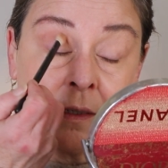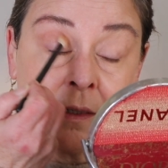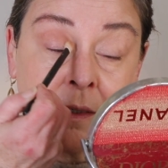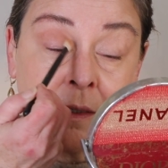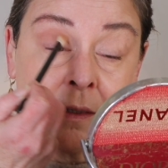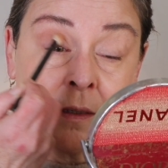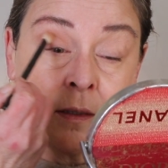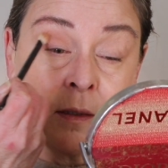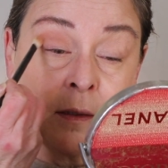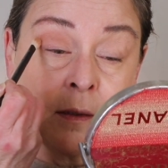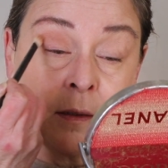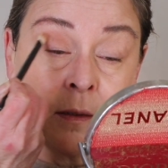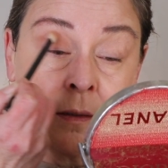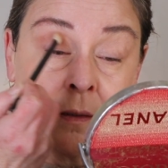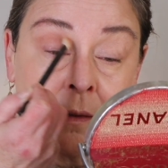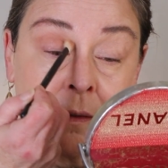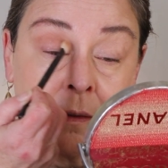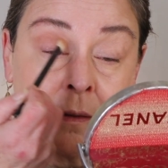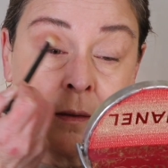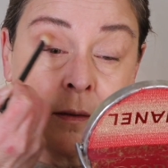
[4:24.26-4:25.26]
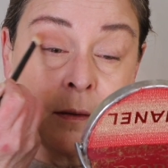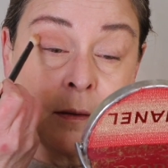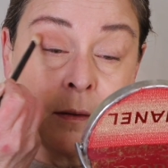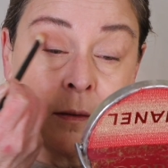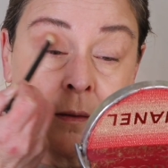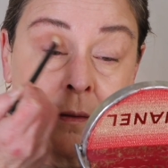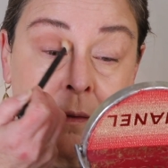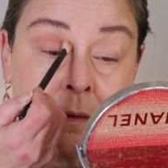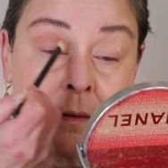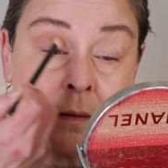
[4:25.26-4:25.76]

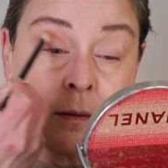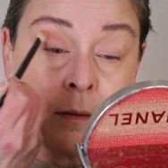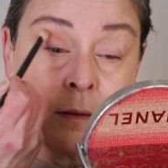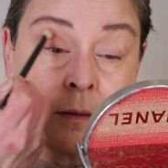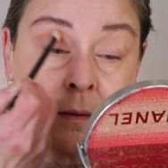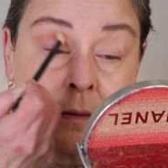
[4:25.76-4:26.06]
(silence)